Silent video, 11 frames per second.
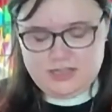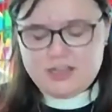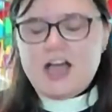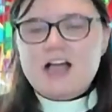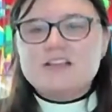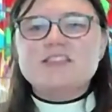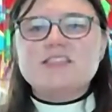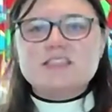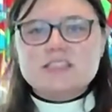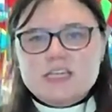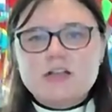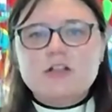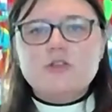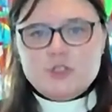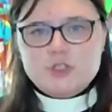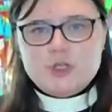God still
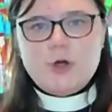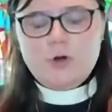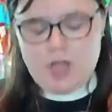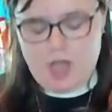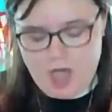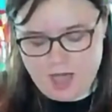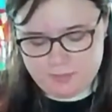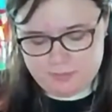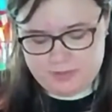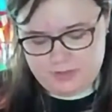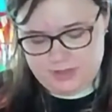showed up